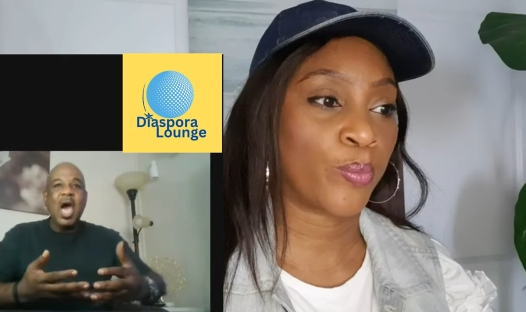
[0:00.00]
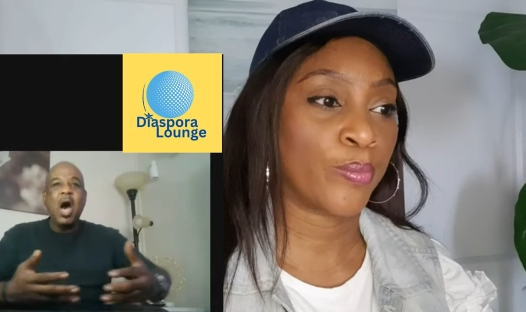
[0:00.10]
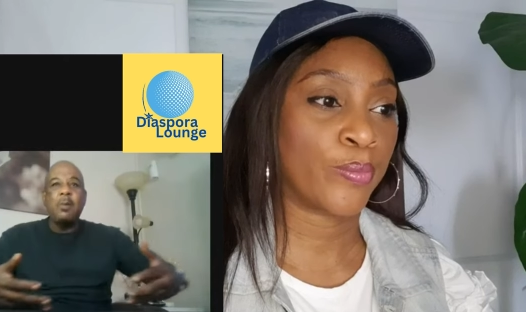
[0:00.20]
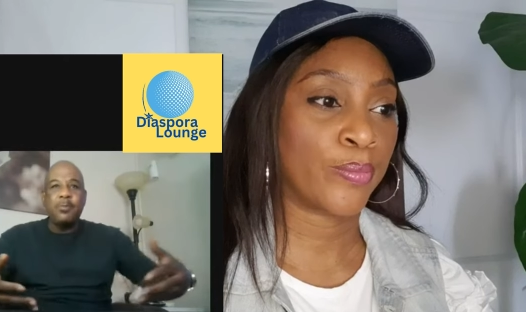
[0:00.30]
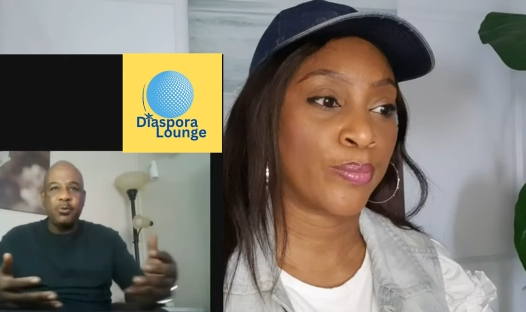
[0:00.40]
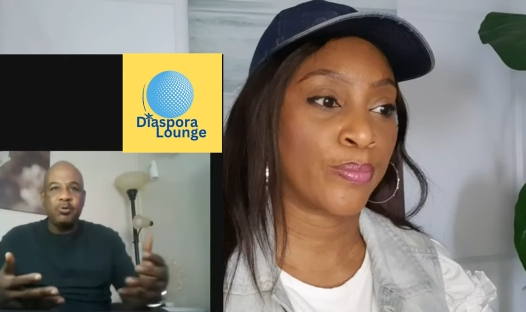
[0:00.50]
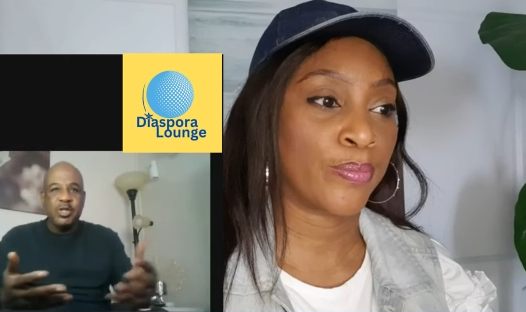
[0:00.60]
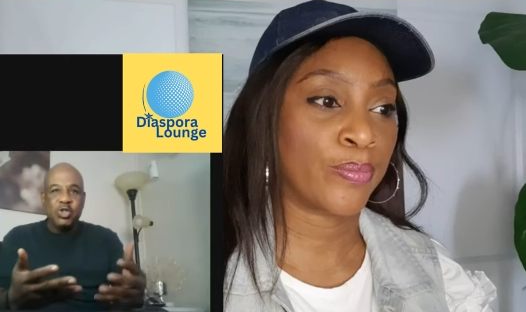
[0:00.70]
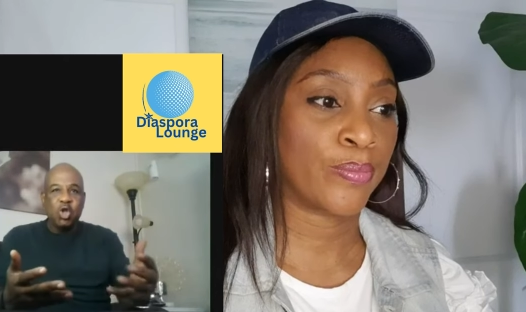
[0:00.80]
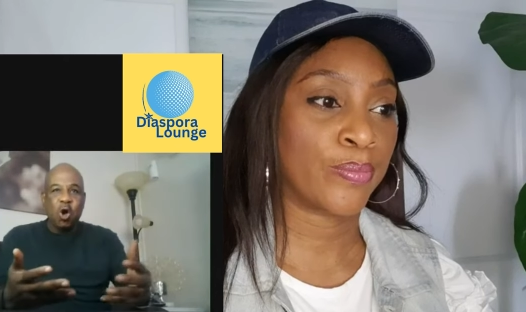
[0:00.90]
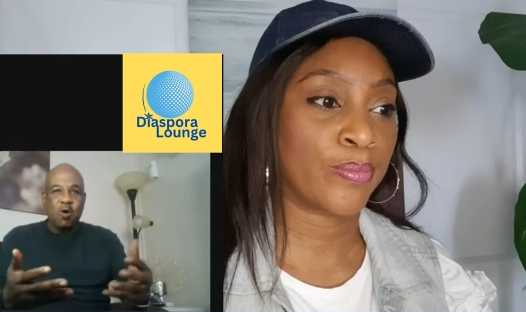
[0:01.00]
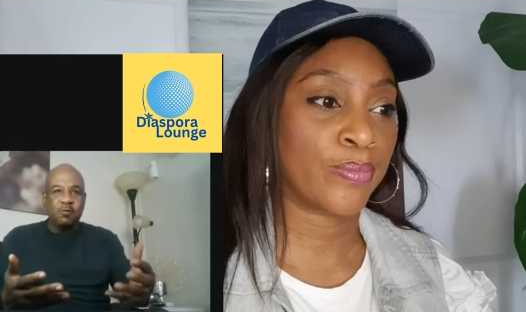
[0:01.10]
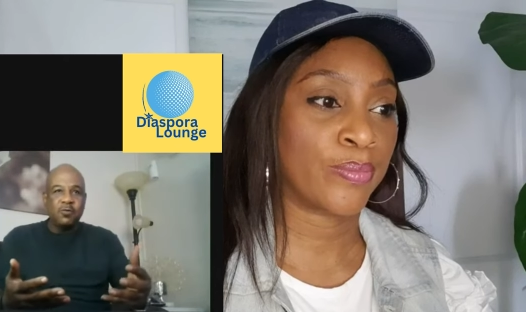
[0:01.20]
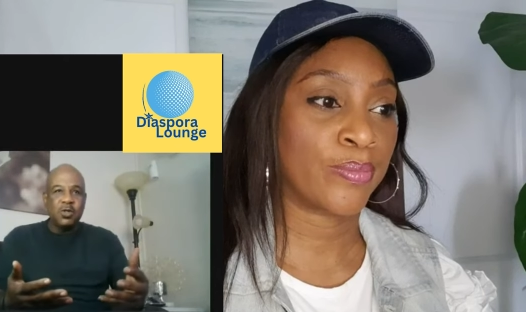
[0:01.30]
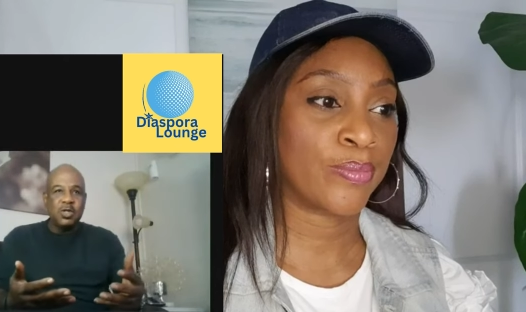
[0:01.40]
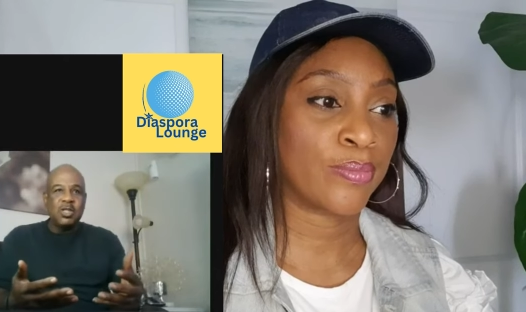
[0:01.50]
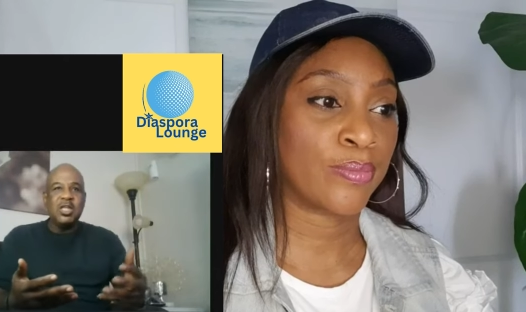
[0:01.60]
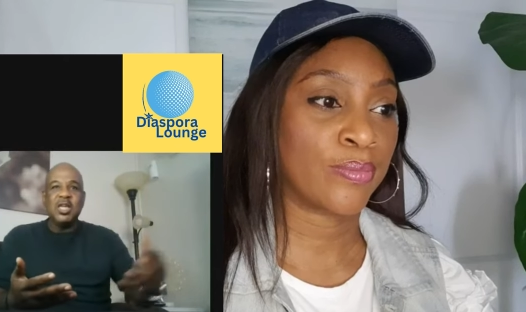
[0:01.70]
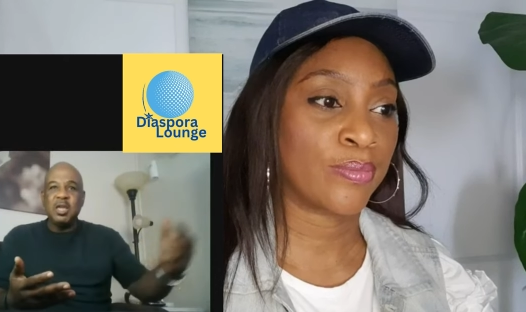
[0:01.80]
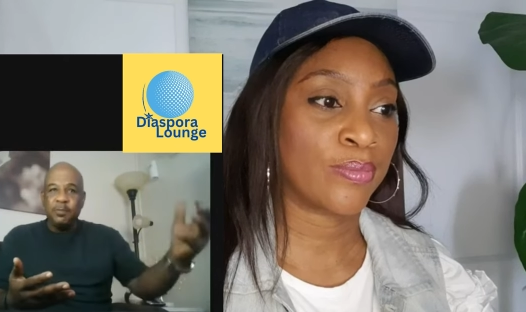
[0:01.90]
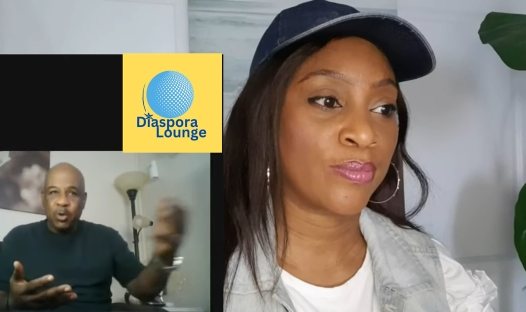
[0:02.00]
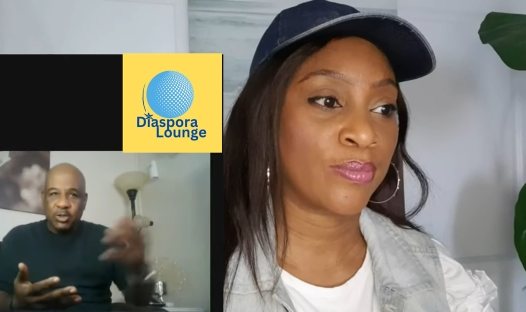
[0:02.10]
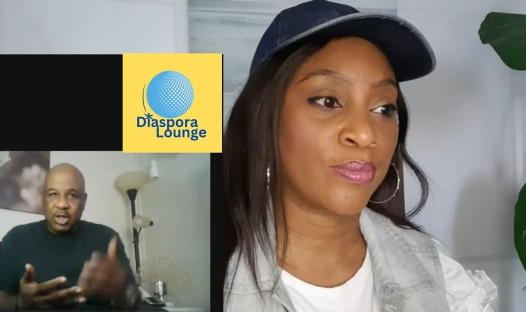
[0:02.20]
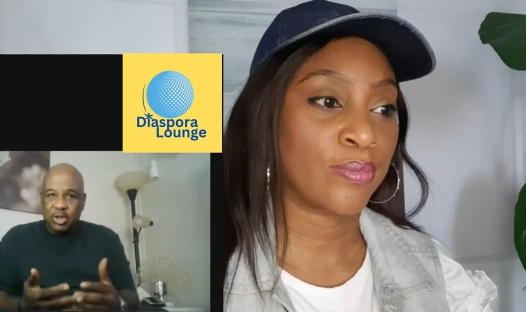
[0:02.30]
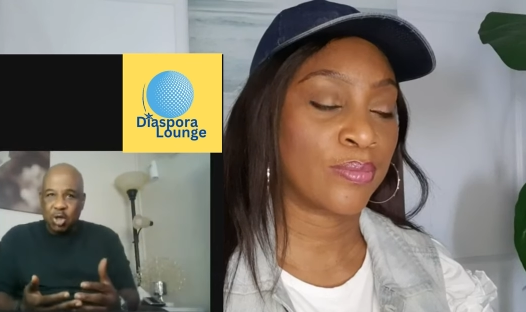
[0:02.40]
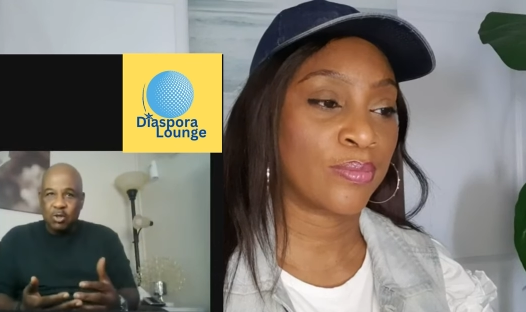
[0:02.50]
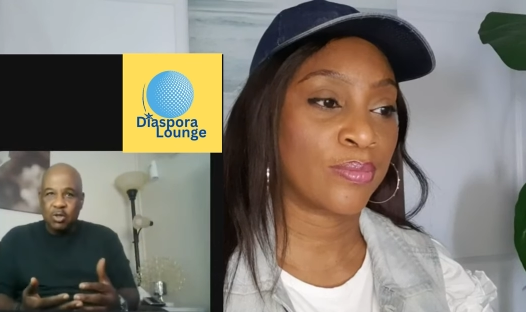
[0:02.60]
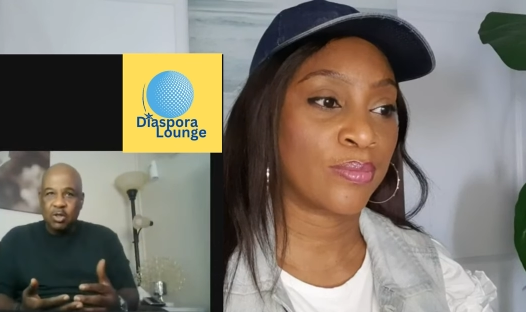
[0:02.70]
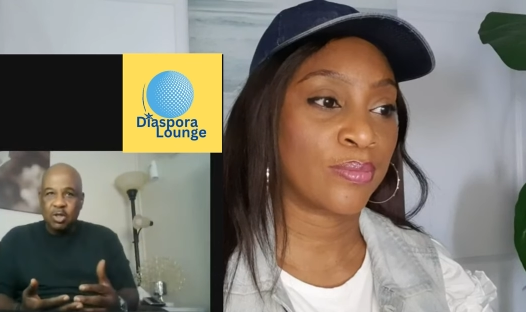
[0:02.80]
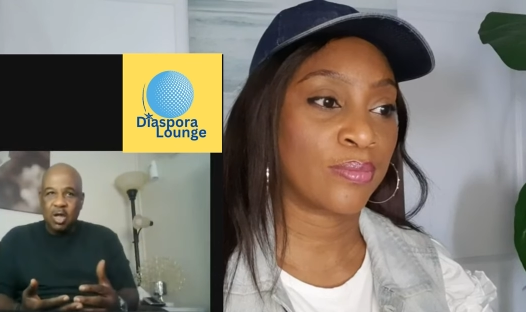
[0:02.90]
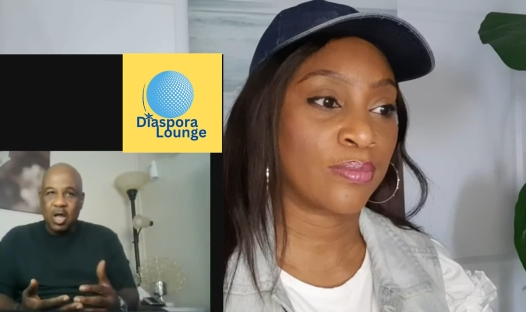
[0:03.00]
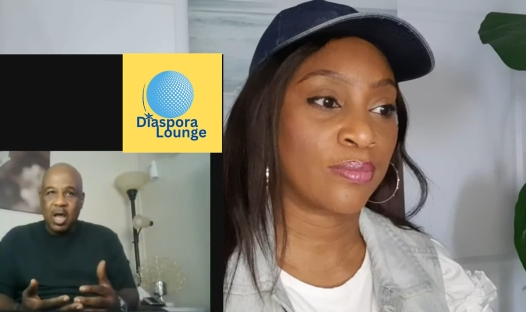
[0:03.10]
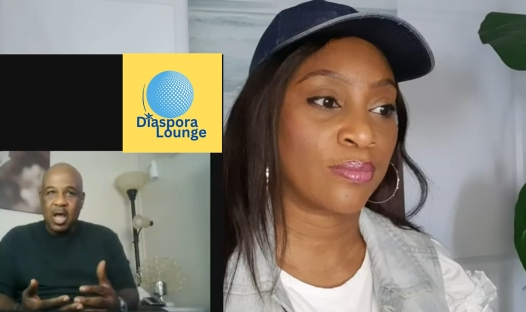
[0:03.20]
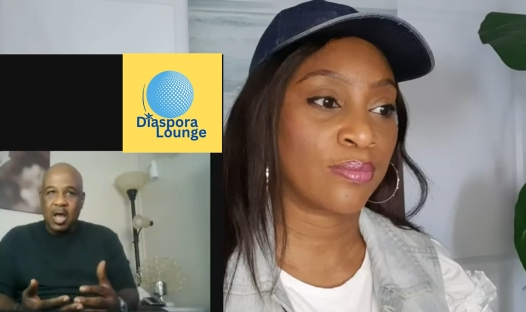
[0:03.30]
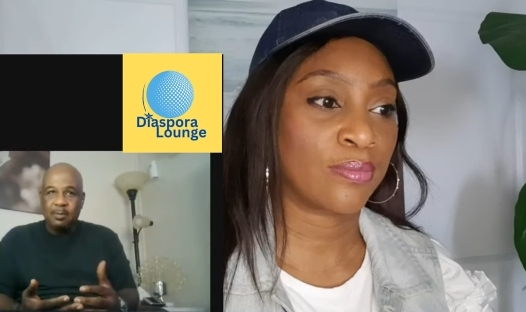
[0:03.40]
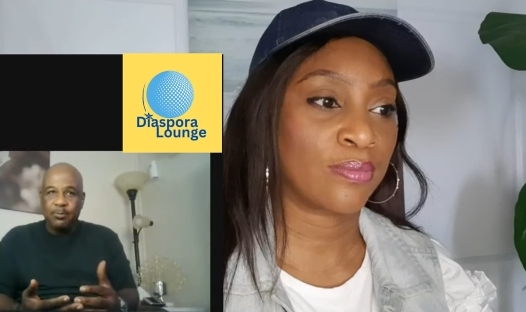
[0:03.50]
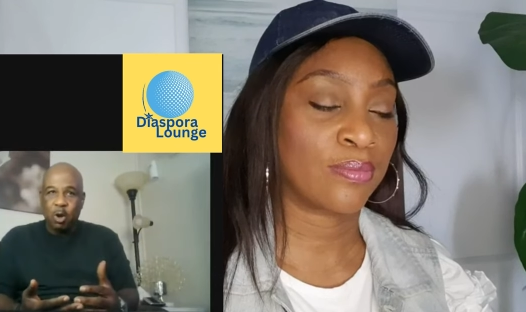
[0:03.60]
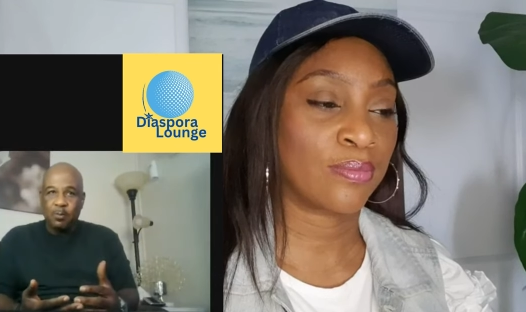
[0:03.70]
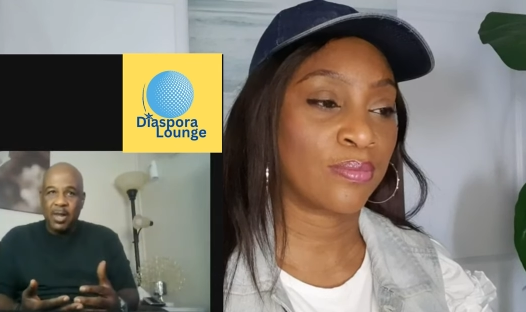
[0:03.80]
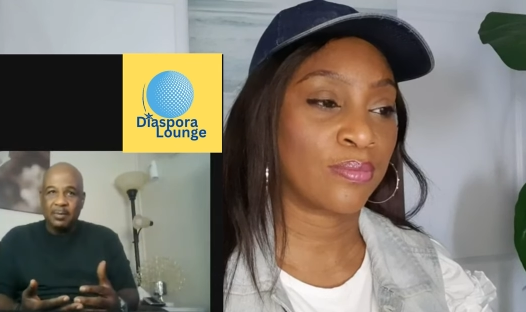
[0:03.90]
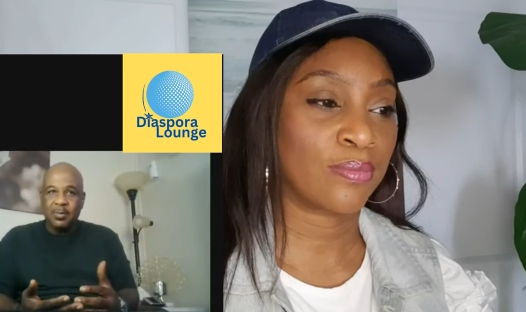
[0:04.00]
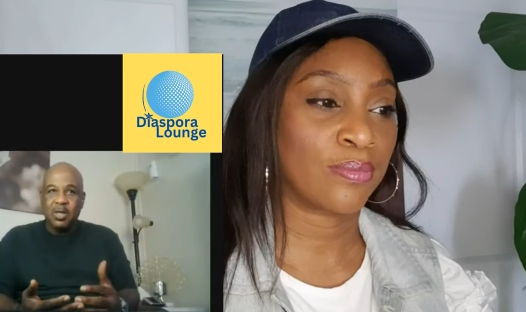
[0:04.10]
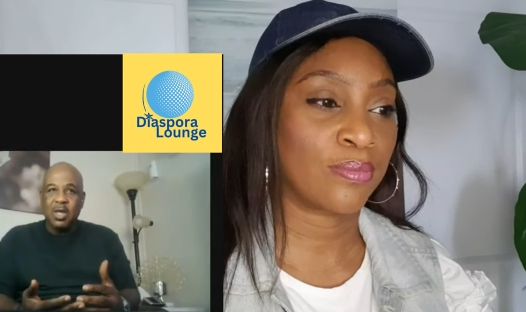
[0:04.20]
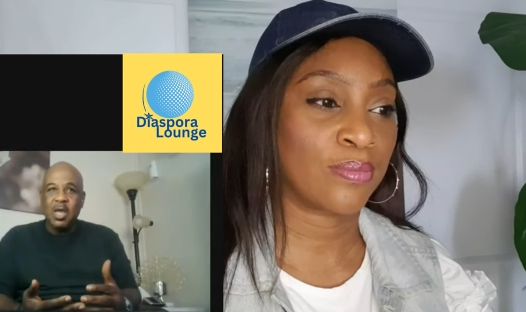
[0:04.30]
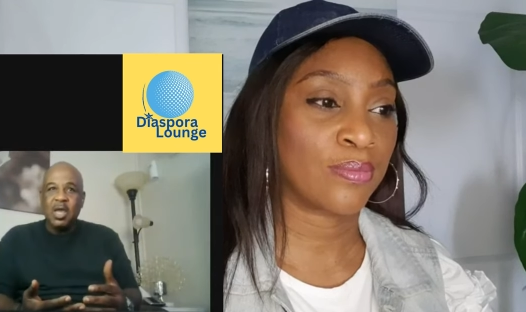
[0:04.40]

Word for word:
Speaker 1: help resolve the importation problem.